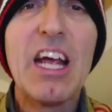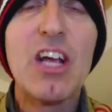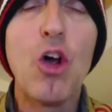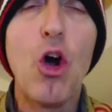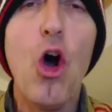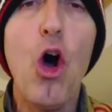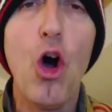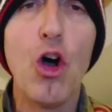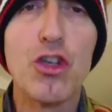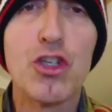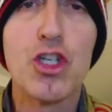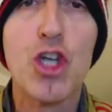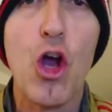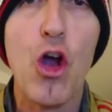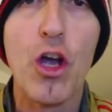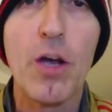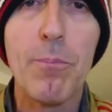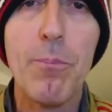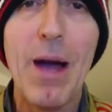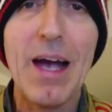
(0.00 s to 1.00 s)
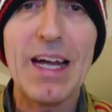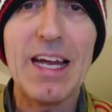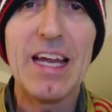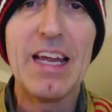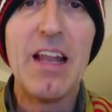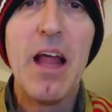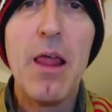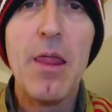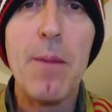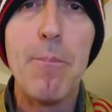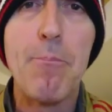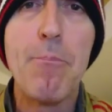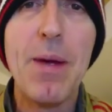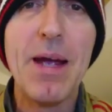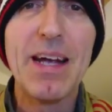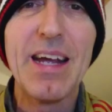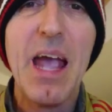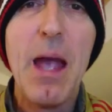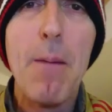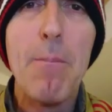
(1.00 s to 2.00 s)
Got Ozturk back in. The
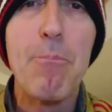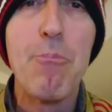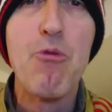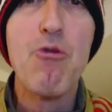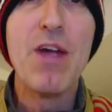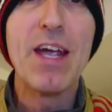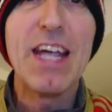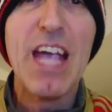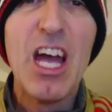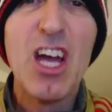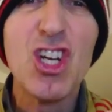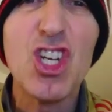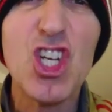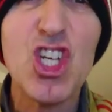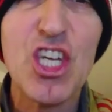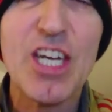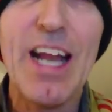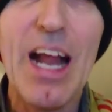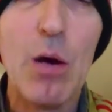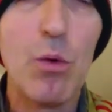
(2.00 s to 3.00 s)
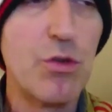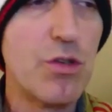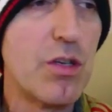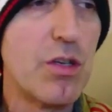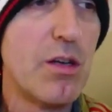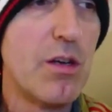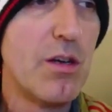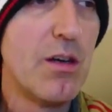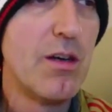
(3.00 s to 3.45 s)
big brick shithouse.